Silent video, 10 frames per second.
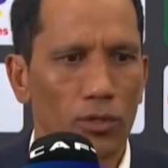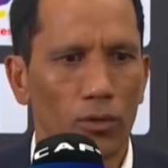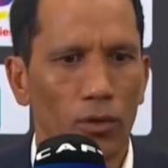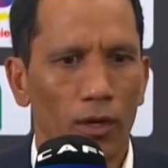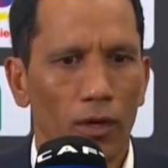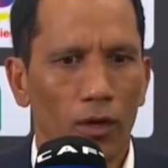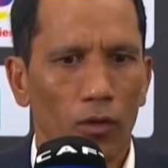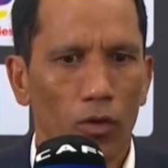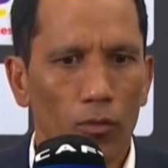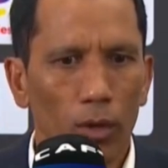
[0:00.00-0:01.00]
So
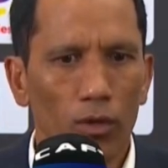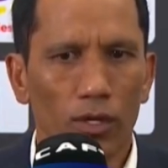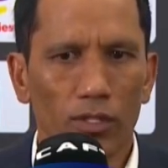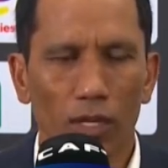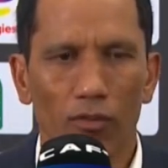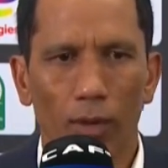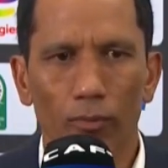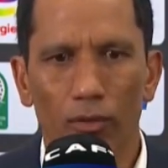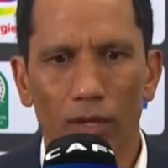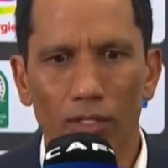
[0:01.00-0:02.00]
we've built ourselves
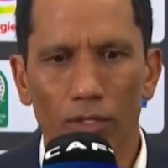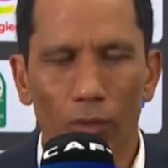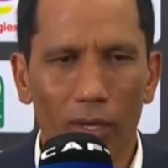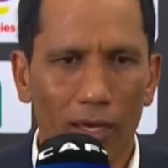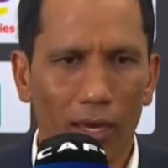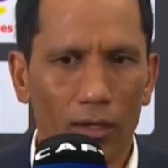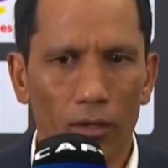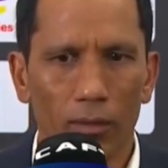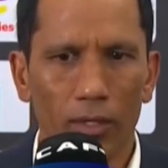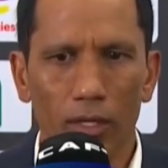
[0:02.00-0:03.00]
up to that, so we can
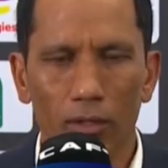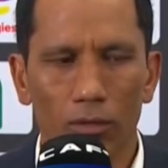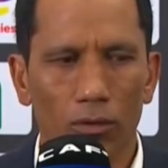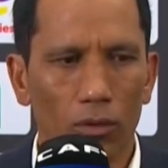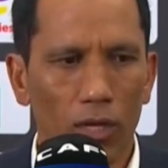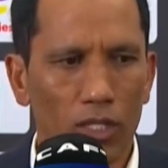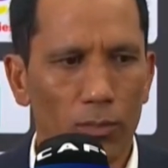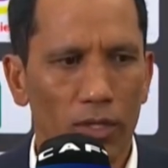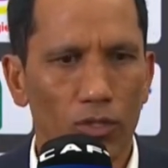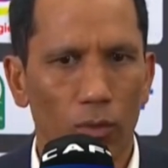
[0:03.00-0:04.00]
dominate on all
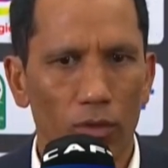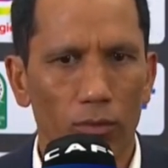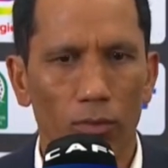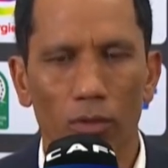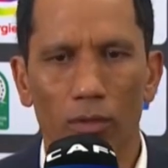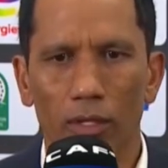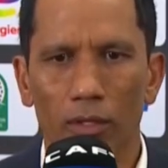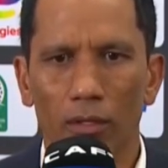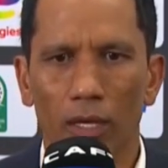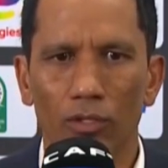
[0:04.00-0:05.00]
aspects with the ball.
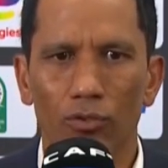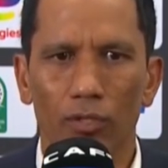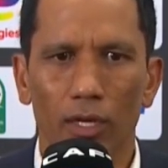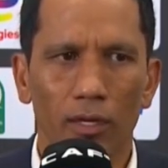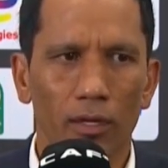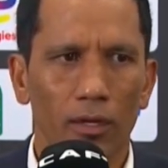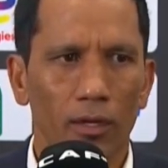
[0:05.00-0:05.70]
And today